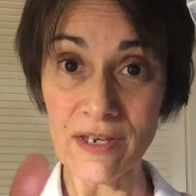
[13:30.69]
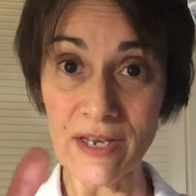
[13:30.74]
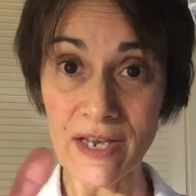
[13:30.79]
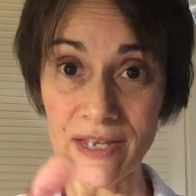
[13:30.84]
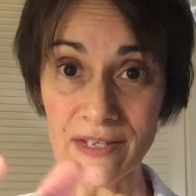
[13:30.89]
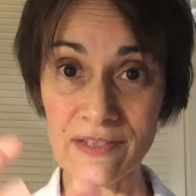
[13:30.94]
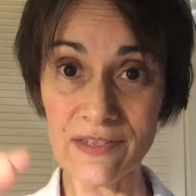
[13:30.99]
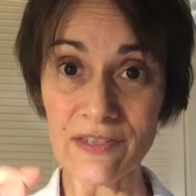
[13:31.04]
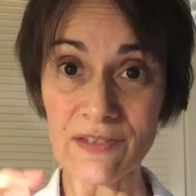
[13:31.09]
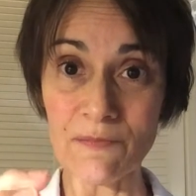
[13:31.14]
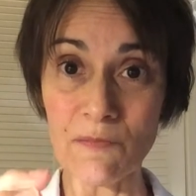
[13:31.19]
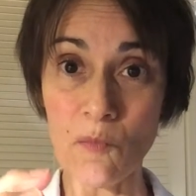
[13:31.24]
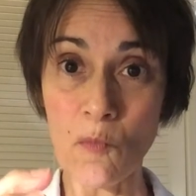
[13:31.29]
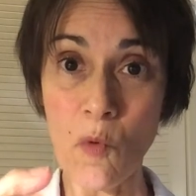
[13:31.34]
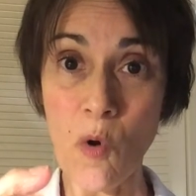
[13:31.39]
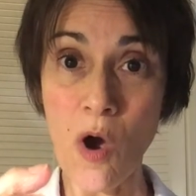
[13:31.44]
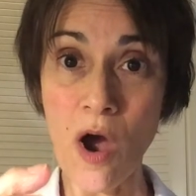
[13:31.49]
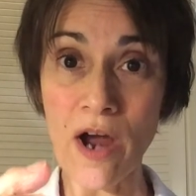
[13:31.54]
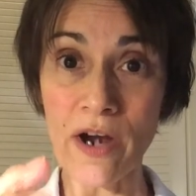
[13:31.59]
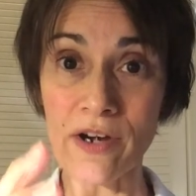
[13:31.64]
and some
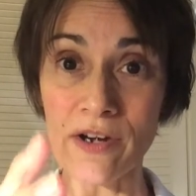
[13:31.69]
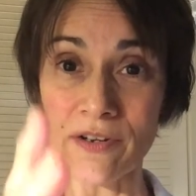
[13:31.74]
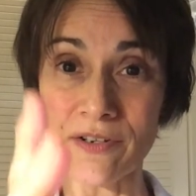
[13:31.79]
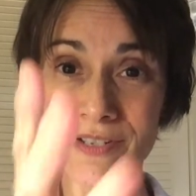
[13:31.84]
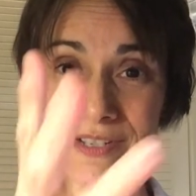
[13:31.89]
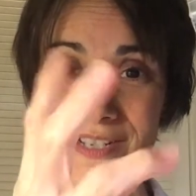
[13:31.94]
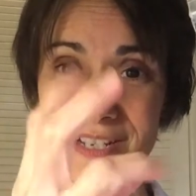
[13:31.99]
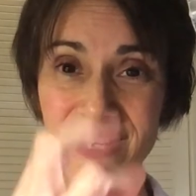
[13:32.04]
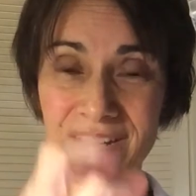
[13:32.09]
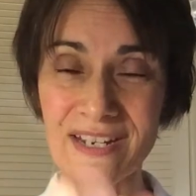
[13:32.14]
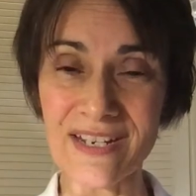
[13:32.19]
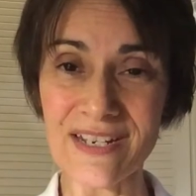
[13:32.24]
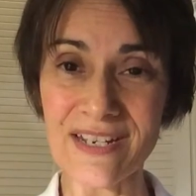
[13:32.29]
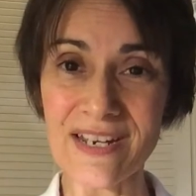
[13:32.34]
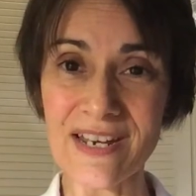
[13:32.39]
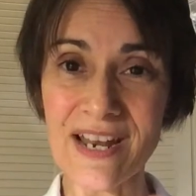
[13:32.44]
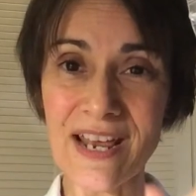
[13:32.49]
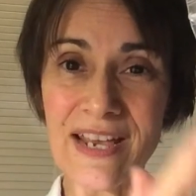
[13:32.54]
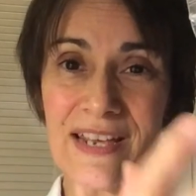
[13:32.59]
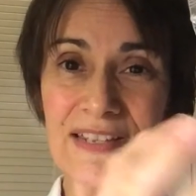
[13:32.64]
water to get it
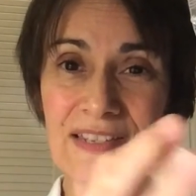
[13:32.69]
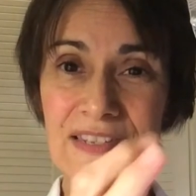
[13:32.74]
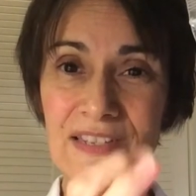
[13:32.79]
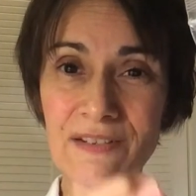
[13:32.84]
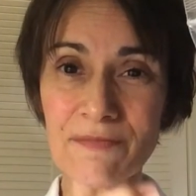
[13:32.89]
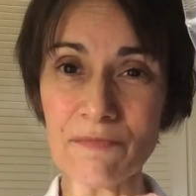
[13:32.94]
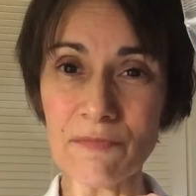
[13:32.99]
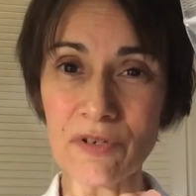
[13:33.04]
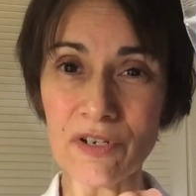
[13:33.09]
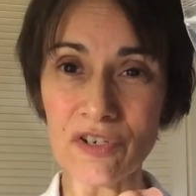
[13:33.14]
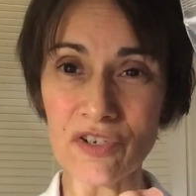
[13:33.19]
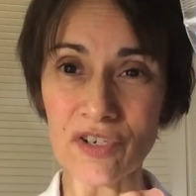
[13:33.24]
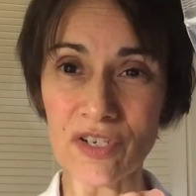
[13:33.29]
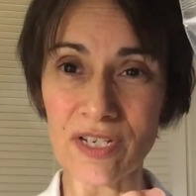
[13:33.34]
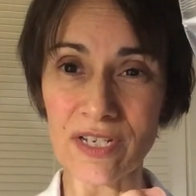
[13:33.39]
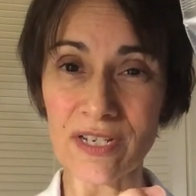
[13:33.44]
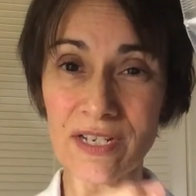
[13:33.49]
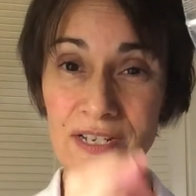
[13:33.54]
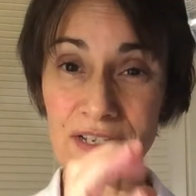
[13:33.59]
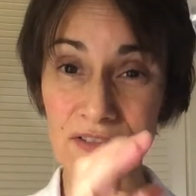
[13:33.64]
nice and
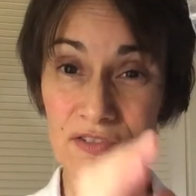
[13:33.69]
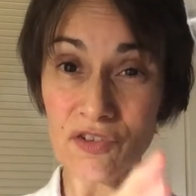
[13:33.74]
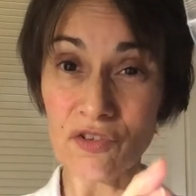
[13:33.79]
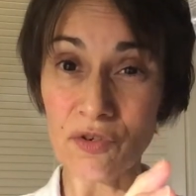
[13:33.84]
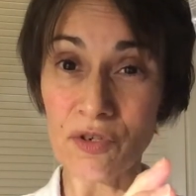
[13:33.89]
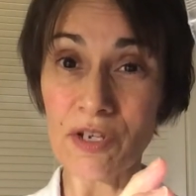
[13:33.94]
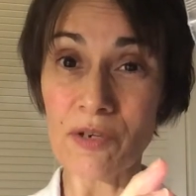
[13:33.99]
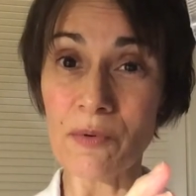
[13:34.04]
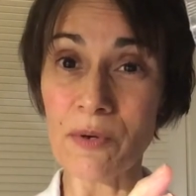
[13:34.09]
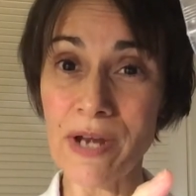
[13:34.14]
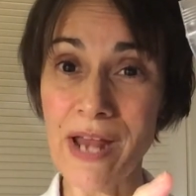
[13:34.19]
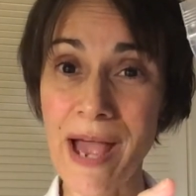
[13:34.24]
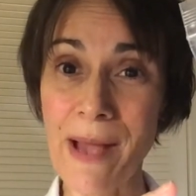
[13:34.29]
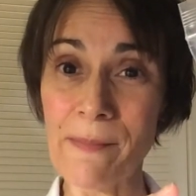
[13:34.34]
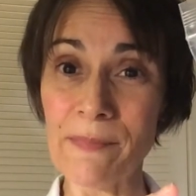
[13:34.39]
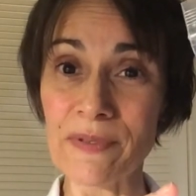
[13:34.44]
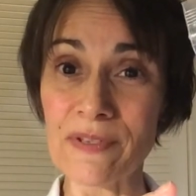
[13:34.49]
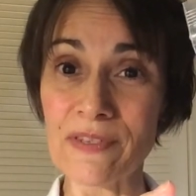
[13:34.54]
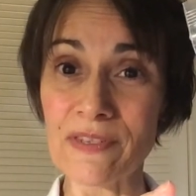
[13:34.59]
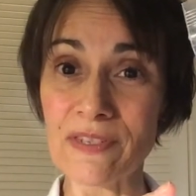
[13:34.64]
mushy and show you what
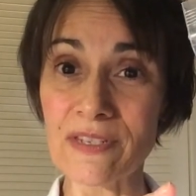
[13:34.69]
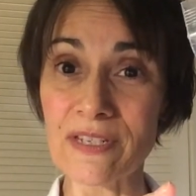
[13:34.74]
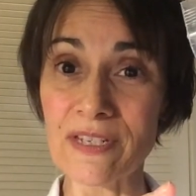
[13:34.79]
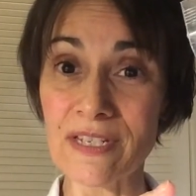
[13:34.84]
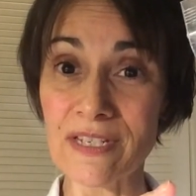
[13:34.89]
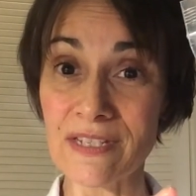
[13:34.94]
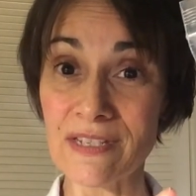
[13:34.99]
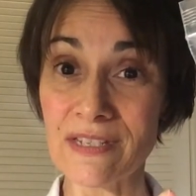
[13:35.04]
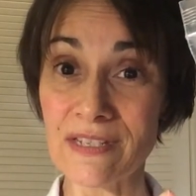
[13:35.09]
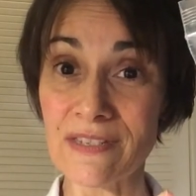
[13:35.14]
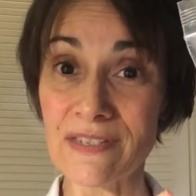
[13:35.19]
happens in the